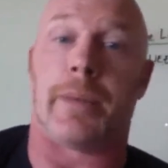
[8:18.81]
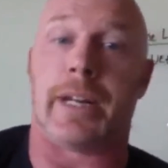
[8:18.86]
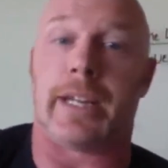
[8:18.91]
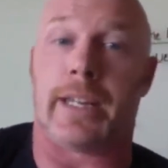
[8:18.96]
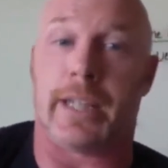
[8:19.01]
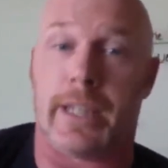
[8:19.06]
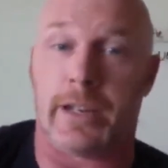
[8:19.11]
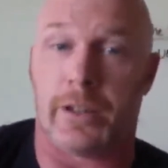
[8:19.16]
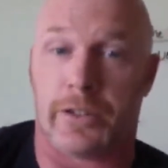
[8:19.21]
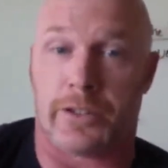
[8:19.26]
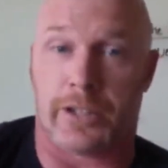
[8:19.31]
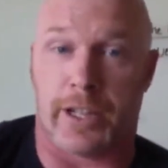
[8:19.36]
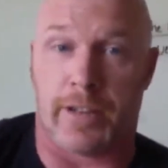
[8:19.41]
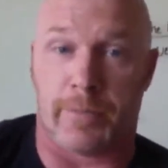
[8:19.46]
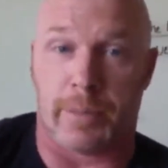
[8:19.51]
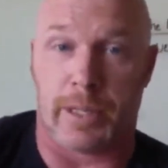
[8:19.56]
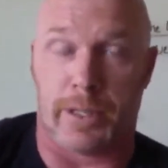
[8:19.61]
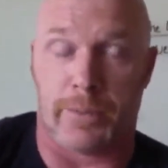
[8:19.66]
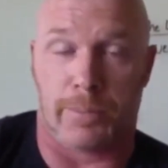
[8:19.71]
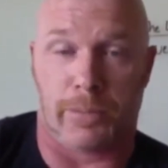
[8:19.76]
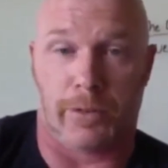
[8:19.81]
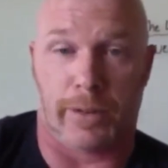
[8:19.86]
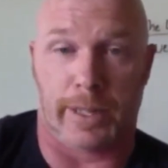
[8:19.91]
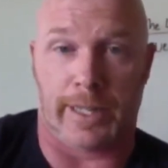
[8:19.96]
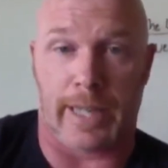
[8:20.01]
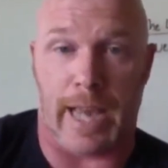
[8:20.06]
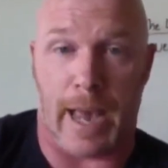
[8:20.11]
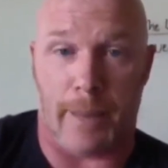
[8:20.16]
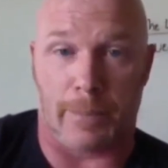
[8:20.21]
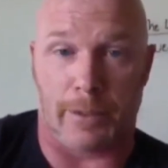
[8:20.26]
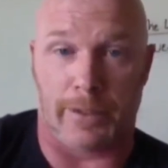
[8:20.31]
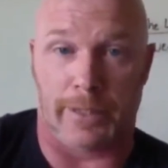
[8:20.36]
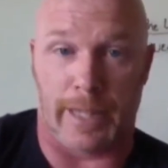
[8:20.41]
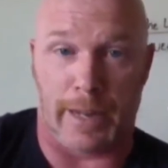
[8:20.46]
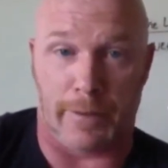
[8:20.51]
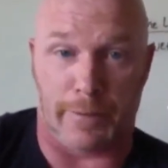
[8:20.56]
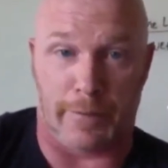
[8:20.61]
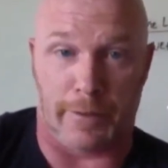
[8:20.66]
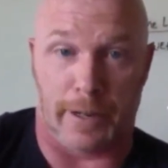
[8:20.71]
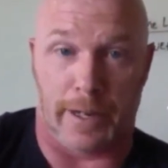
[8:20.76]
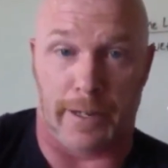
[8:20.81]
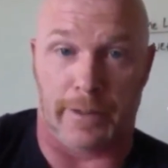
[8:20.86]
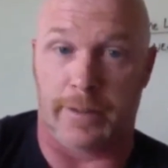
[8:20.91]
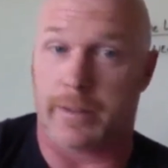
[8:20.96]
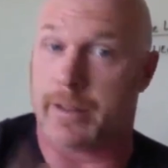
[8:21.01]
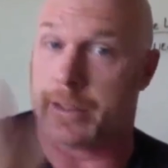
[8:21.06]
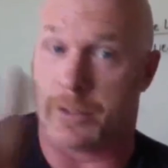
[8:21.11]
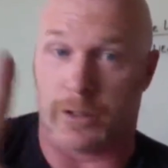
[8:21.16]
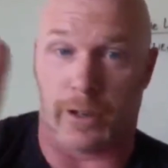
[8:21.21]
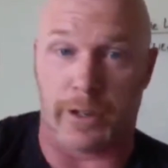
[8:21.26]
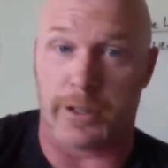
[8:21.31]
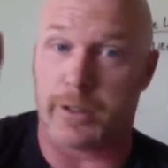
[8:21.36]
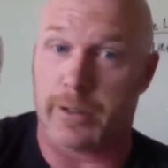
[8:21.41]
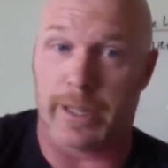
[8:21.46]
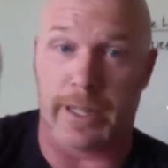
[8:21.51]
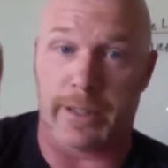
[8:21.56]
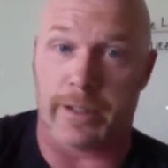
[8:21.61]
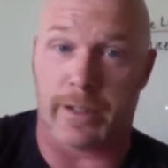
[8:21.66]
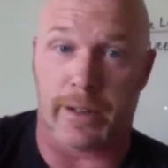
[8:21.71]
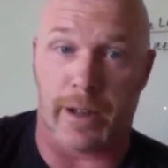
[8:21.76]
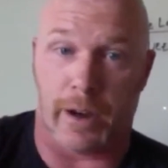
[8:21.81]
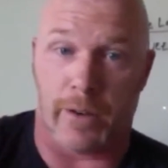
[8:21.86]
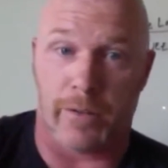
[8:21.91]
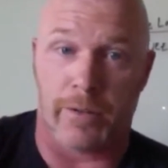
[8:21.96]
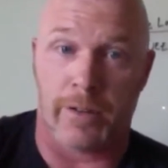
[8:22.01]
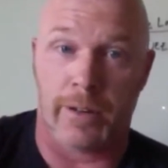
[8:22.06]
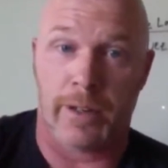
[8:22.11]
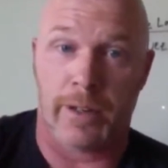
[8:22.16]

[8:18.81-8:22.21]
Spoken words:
many years they've been deploying capital in that fund. That's all you need to know.